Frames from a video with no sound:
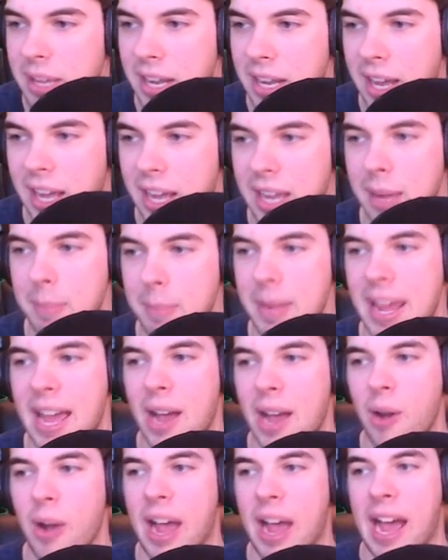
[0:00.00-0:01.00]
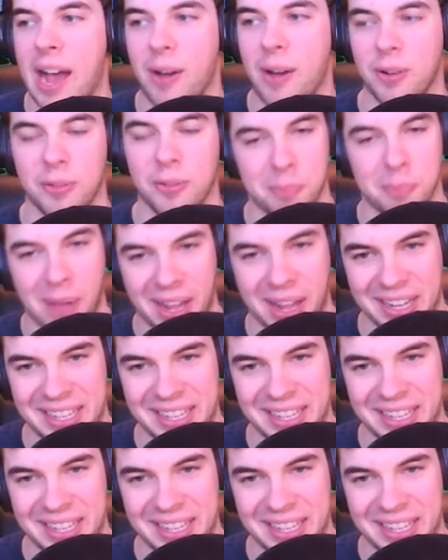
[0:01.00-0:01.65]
and I am now out of money.